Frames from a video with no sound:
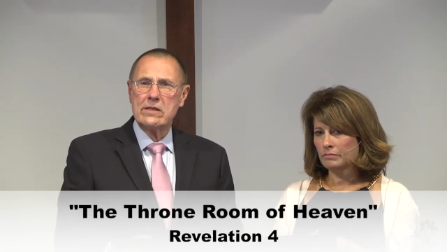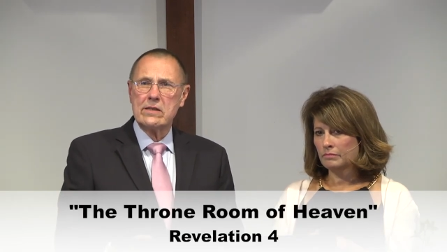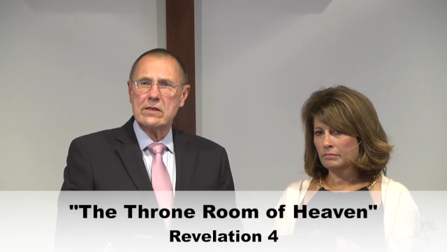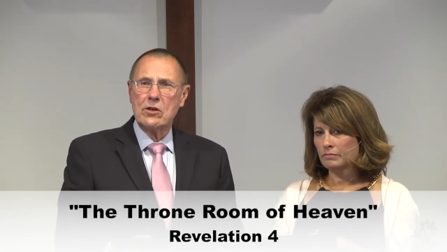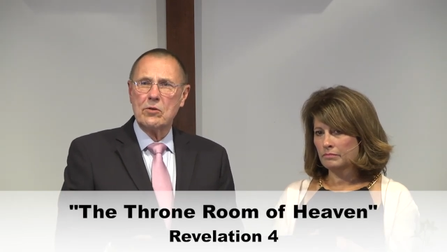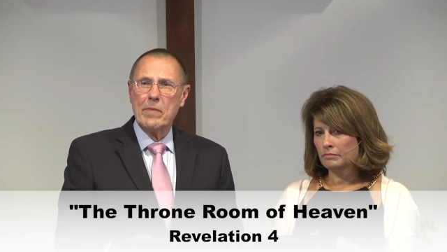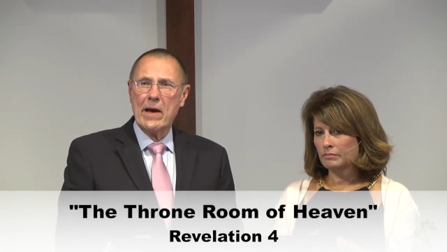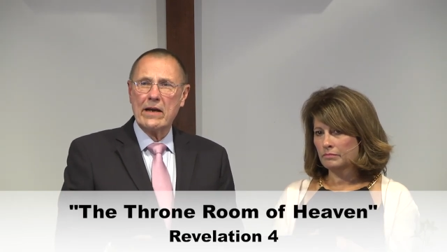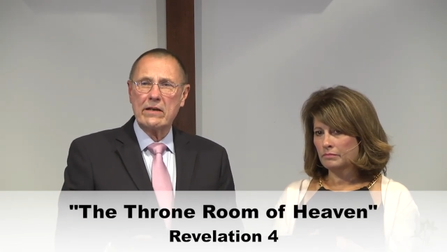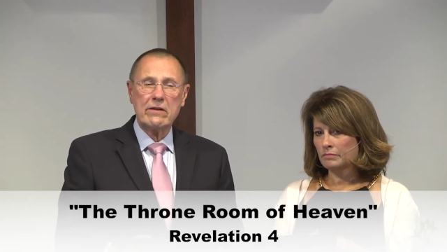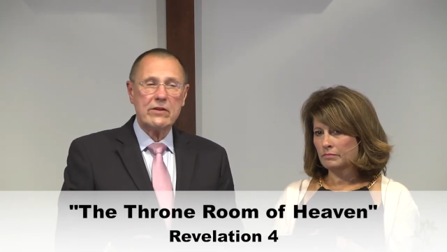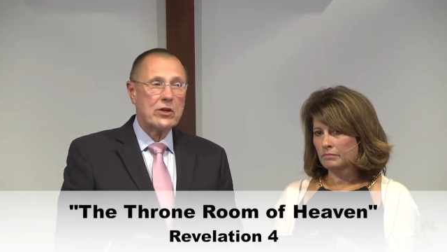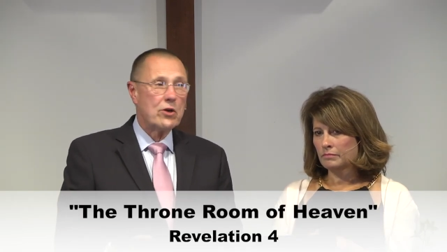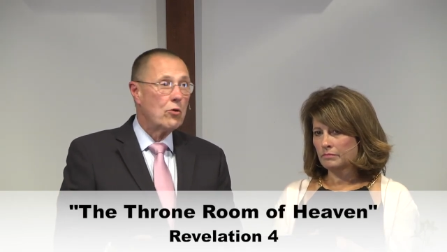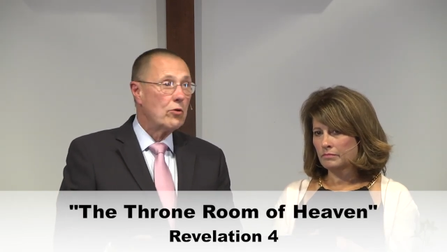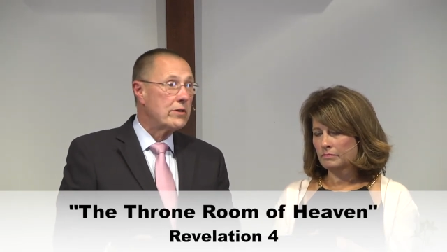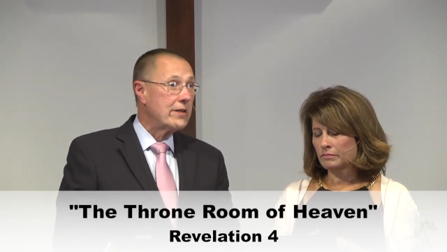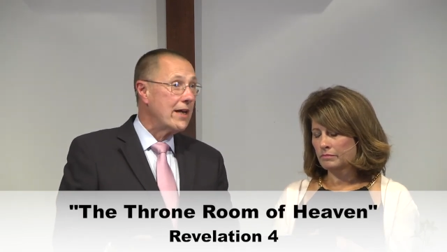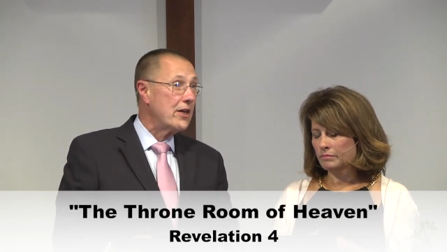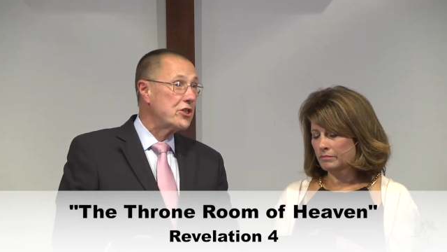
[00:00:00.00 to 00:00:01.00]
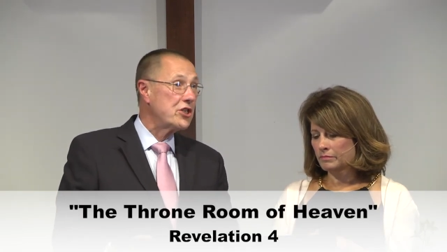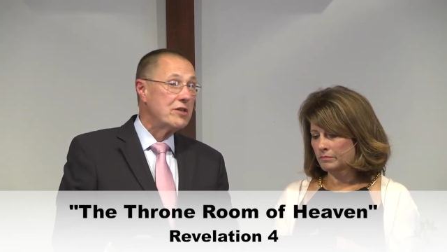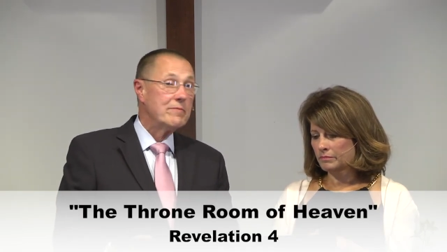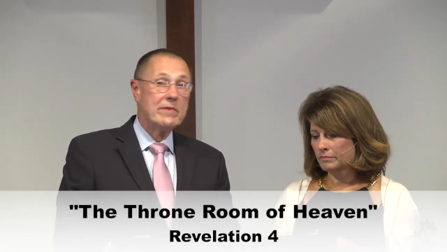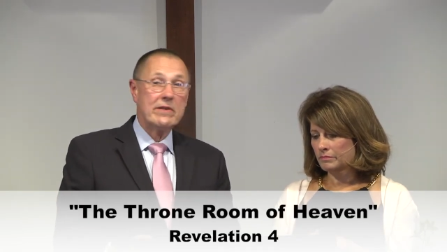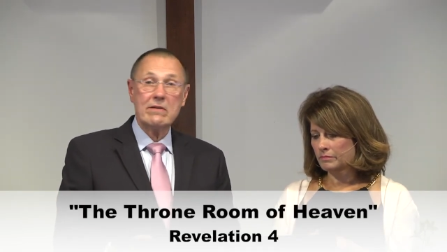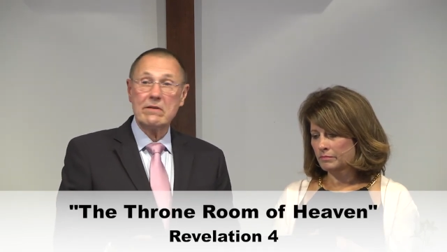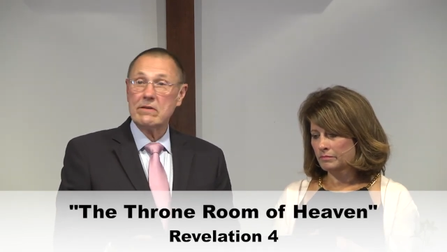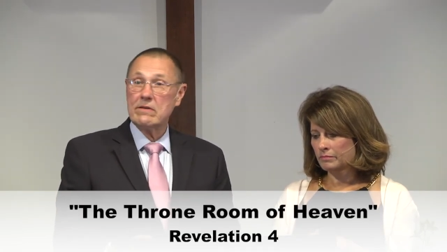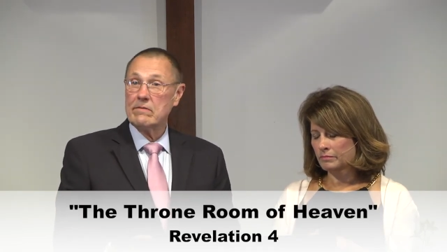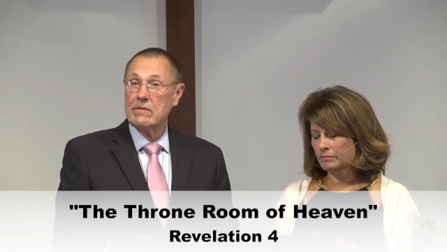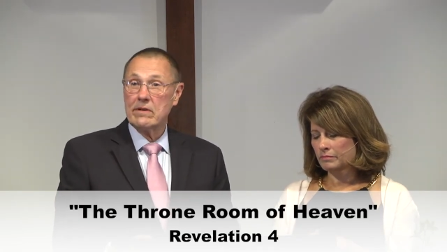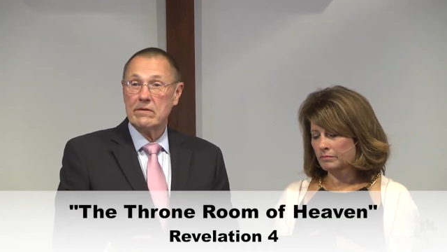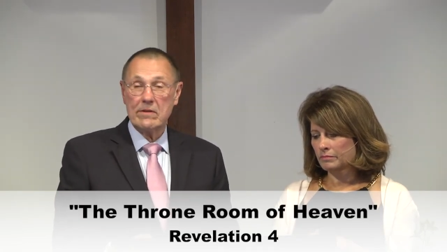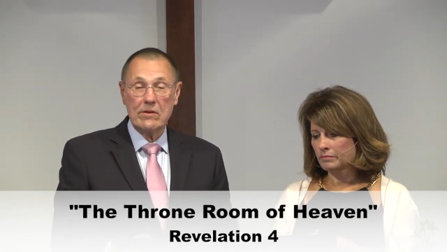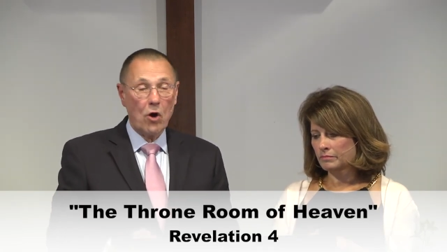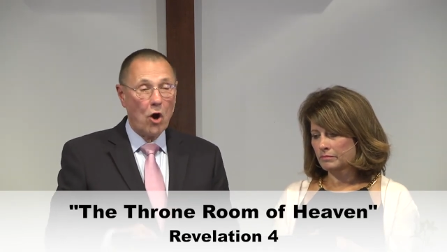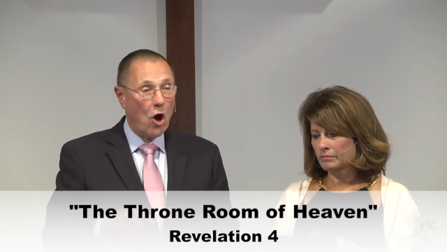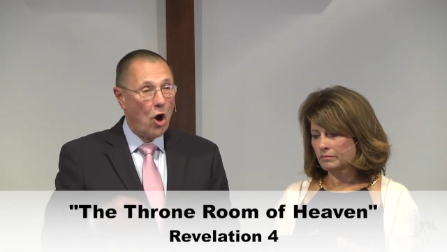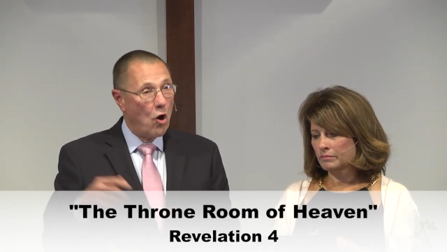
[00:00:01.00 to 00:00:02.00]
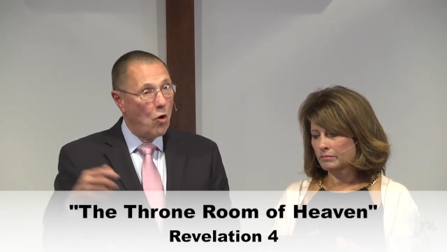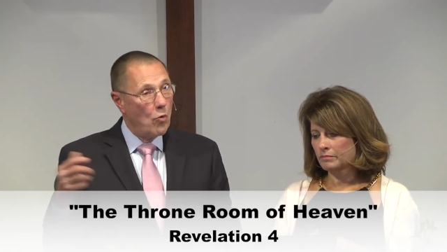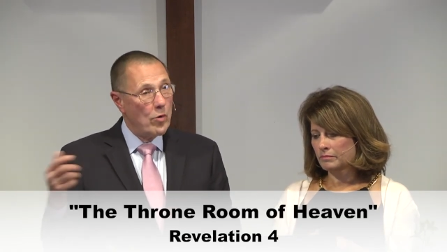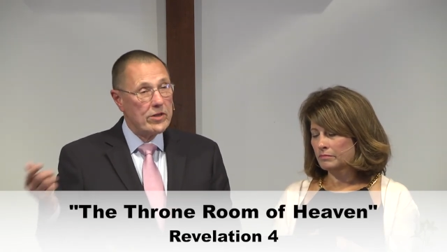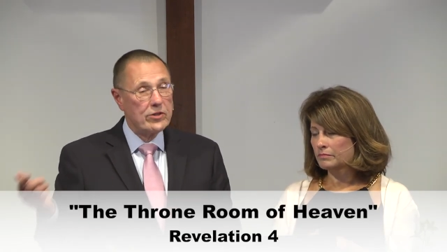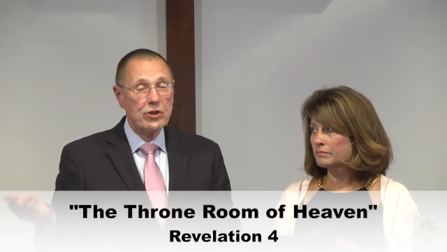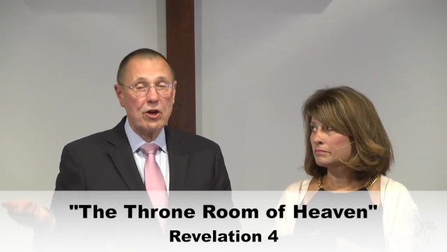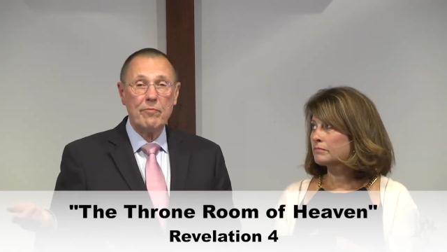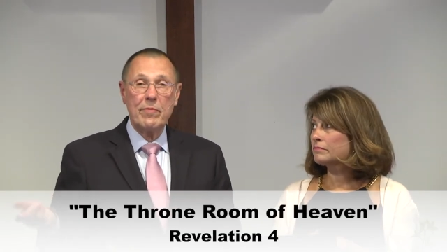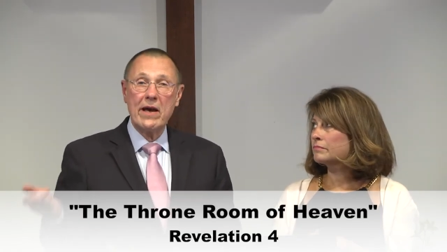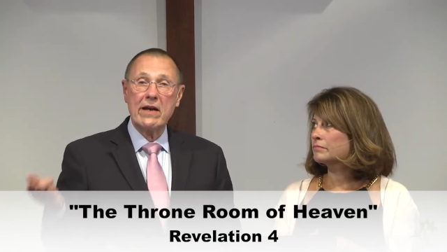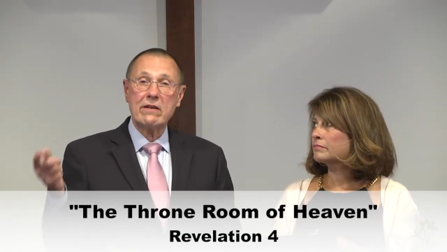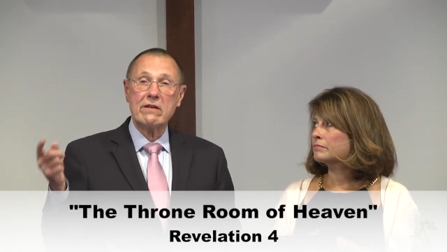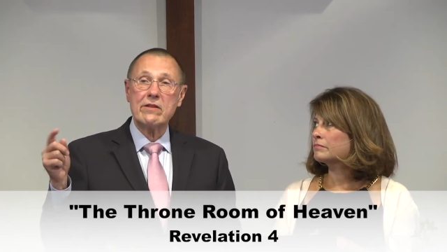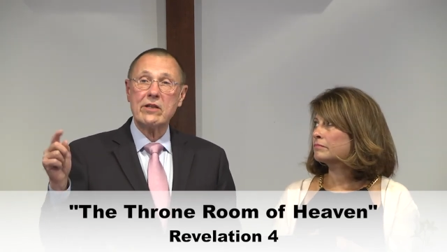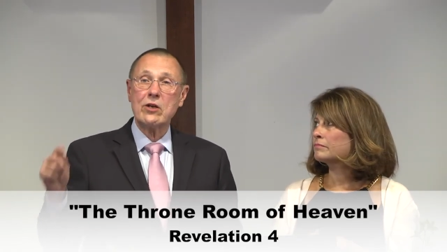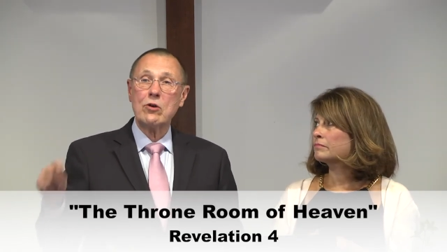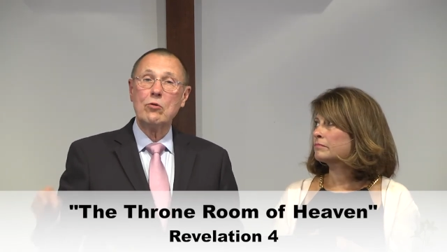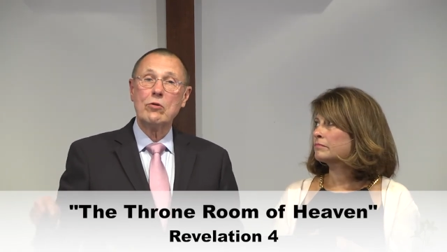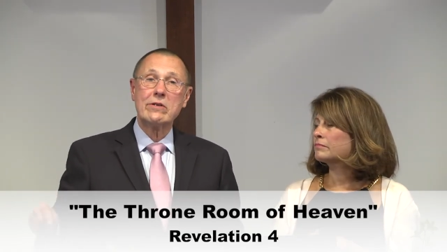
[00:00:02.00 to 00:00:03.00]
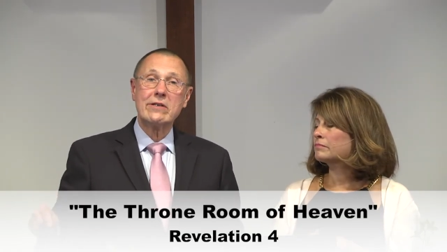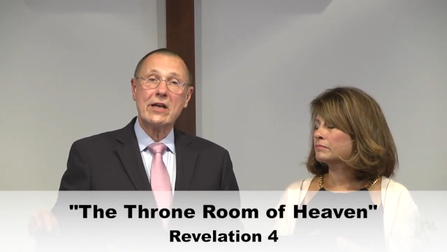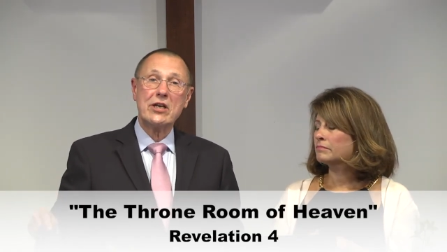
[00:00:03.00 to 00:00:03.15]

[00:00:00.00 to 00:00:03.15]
Speaker 1: Go back to the Old Testament. Always go back to the Old